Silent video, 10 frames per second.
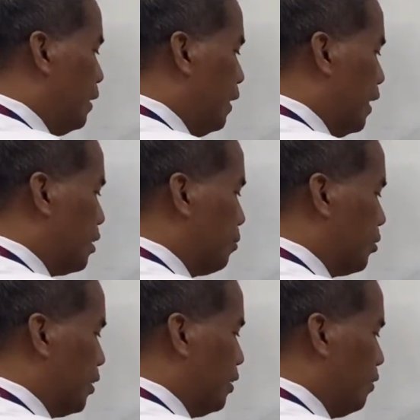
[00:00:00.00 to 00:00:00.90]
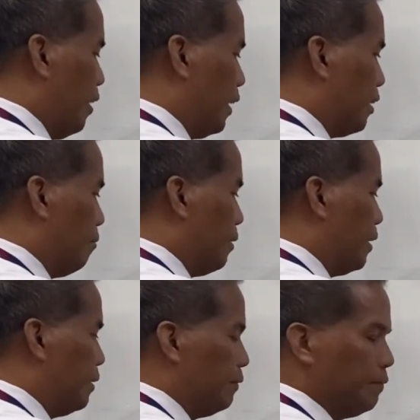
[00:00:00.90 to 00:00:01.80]
Let's proceed to letter B.
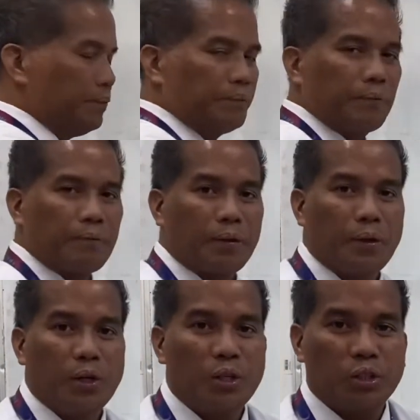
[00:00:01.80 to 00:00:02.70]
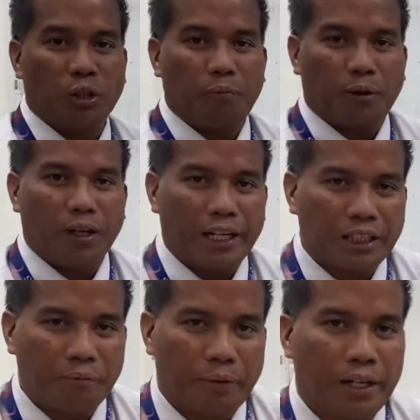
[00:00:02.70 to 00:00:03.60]
So for
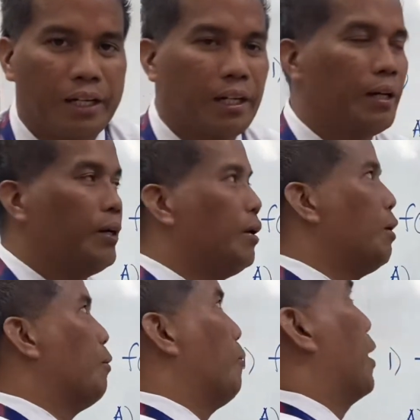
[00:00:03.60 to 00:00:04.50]
letter B, we